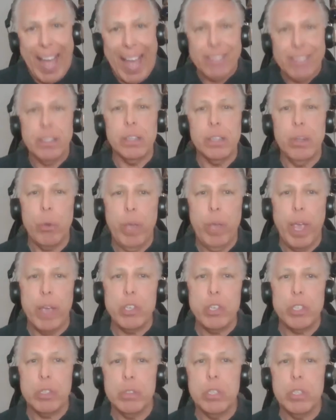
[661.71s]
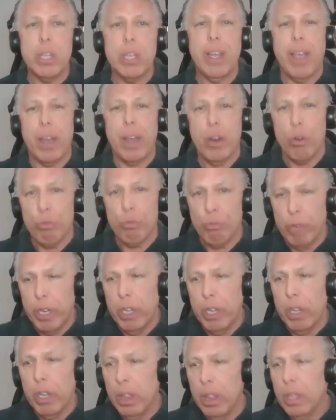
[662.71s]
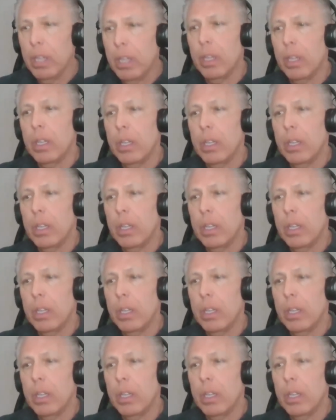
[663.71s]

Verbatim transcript: at the location to get a real